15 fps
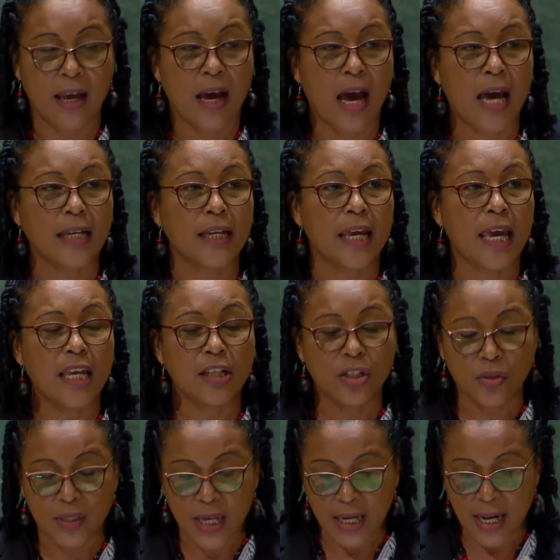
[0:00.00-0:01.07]
and
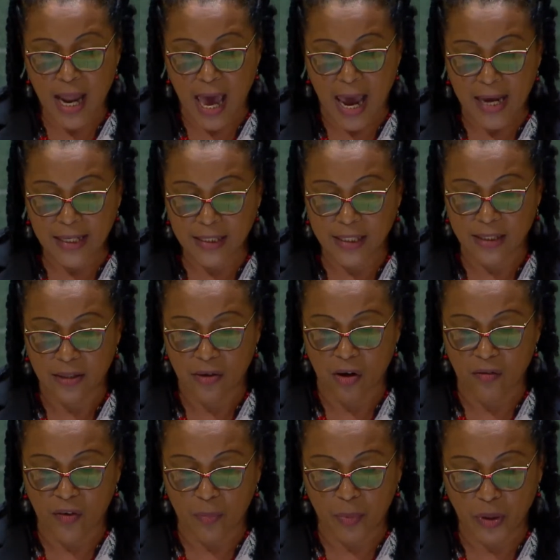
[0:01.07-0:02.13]
into the light
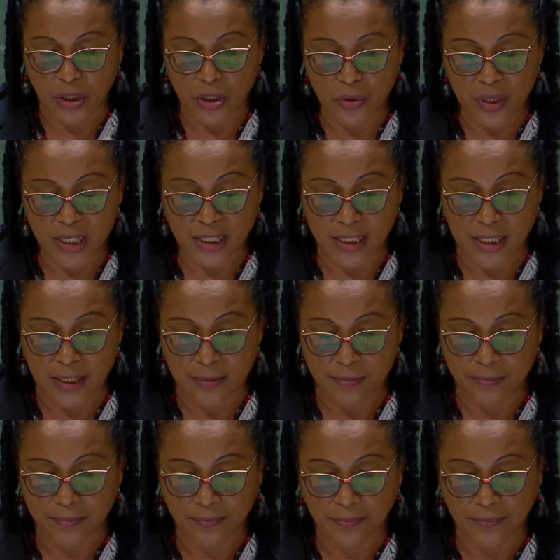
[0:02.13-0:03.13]
of opportunity.